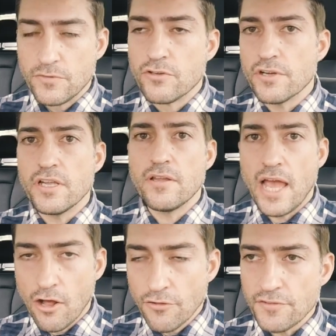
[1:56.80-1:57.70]
Your
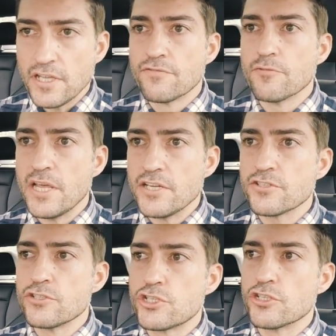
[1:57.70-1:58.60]
health
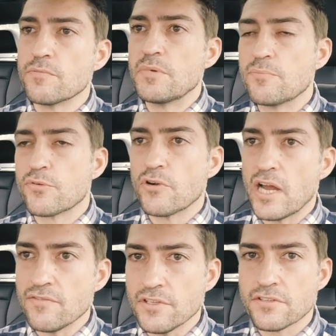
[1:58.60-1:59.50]
information should be
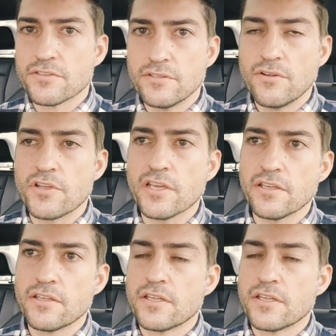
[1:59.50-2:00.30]
private, okay?